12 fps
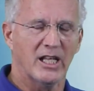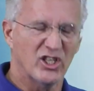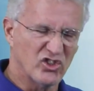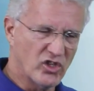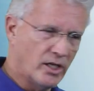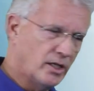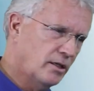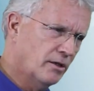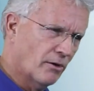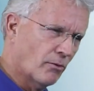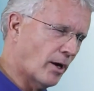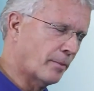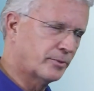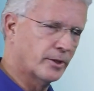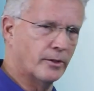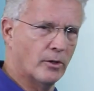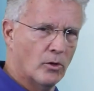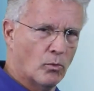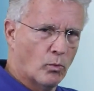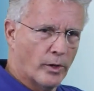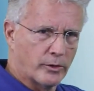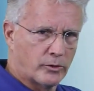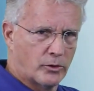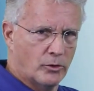is interrupted
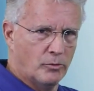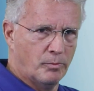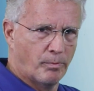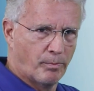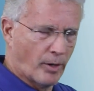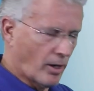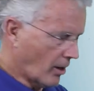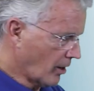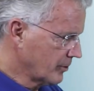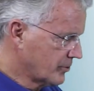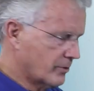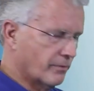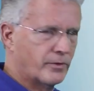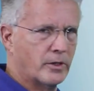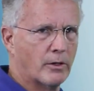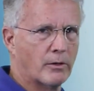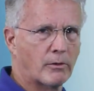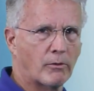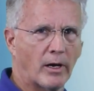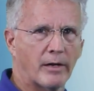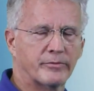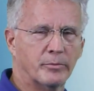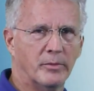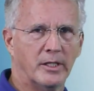where two parts of the
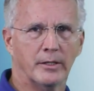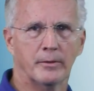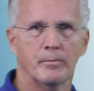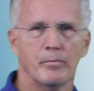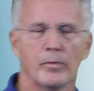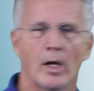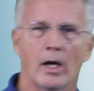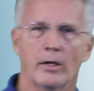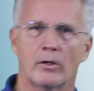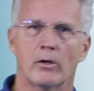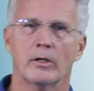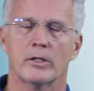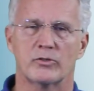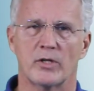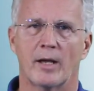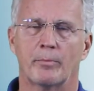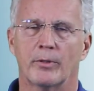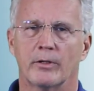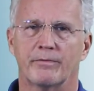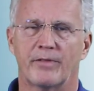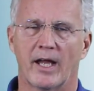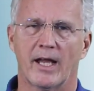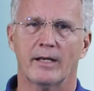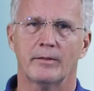aircraft meet. A good example of
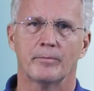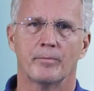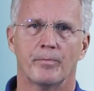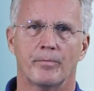that,